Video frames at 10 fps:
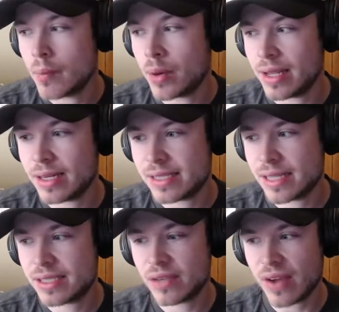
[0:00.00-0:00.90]
But in a
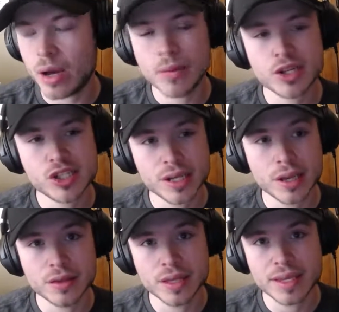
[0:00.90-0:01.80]
sense of how much
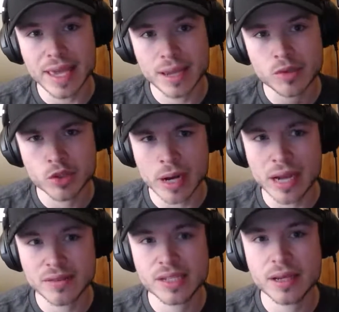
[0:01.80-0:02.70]
the game
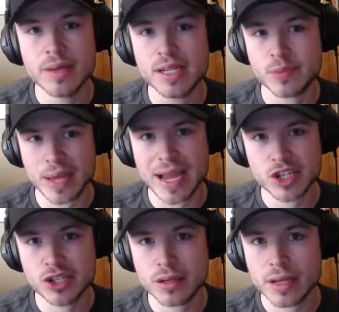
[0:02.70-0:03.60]
drives him and his
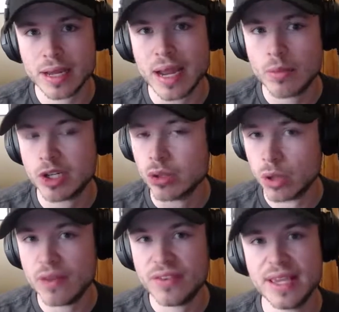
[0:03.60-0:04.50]
passion and how much
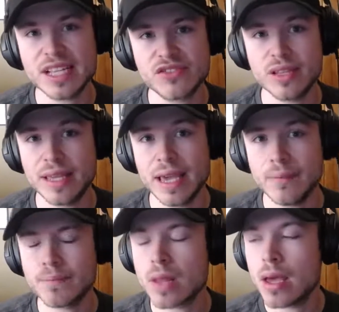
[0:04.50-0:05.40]
love he has for the game,